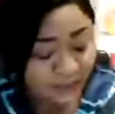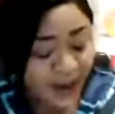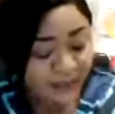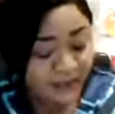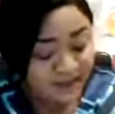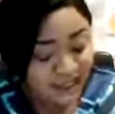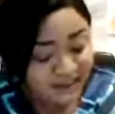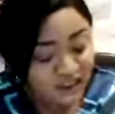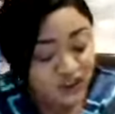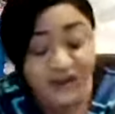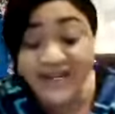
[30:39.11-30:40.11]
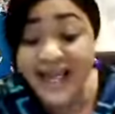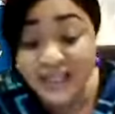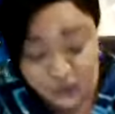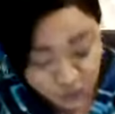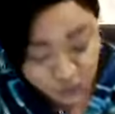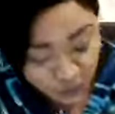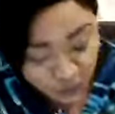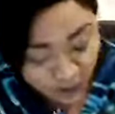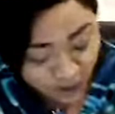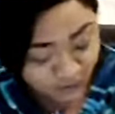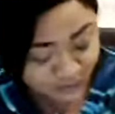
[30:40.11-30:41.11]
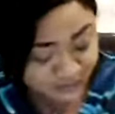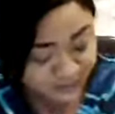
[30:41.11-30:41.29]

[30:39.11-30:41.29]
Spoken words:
The Bible says in John 8:12,